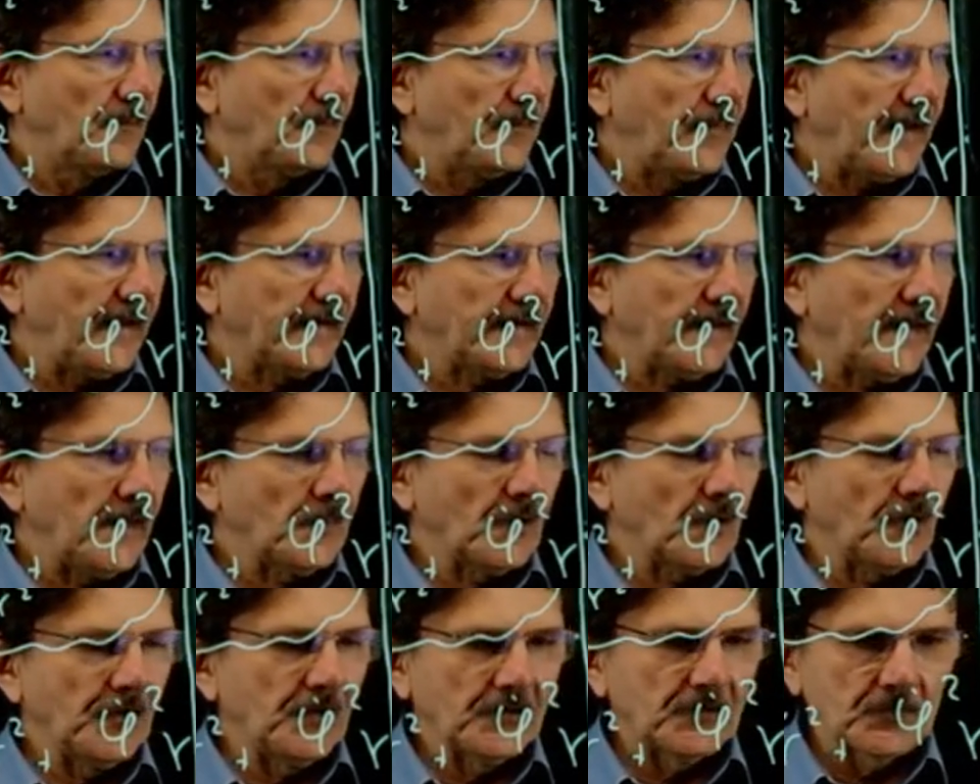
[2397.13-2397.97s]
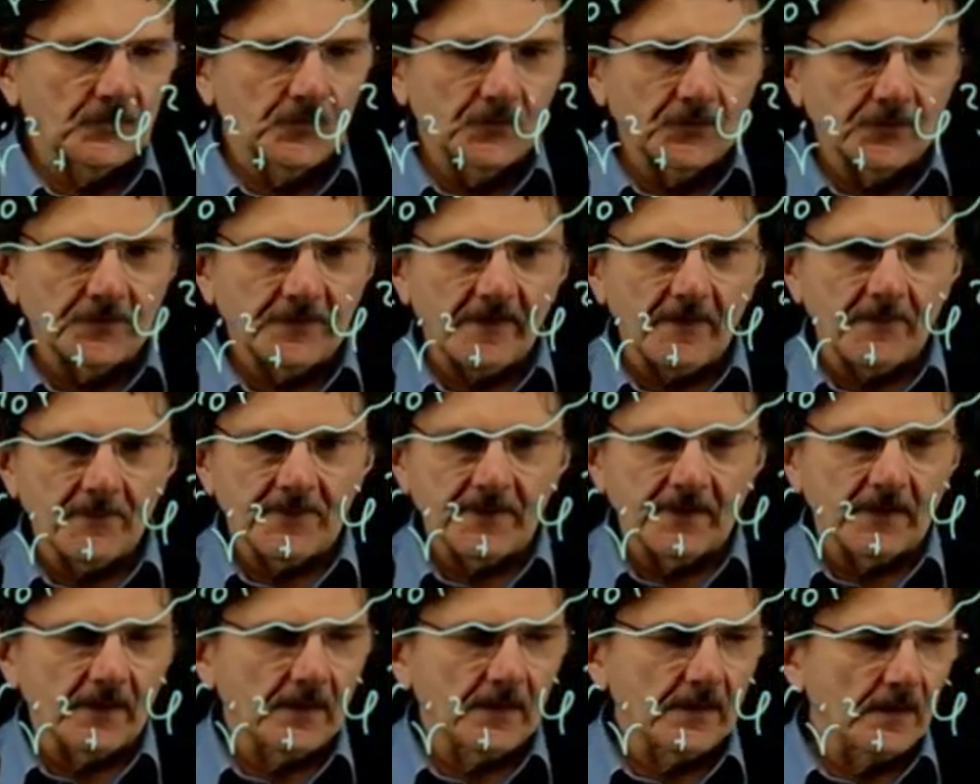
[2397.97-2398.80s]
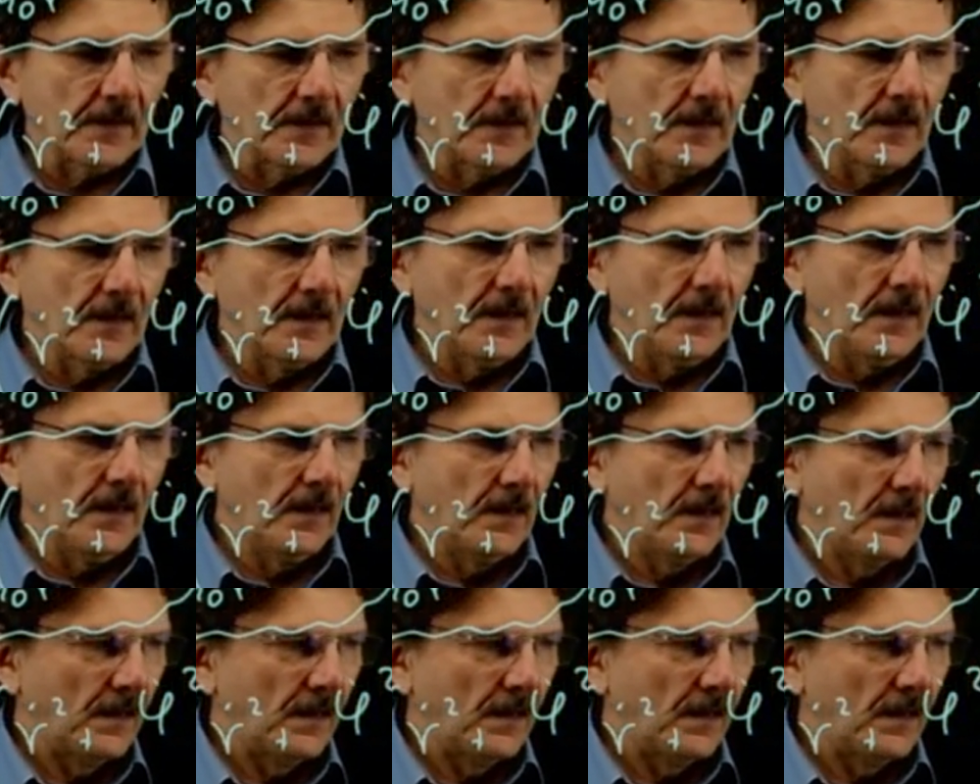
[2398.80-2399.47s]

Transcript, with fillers: but I'm going to do something uh,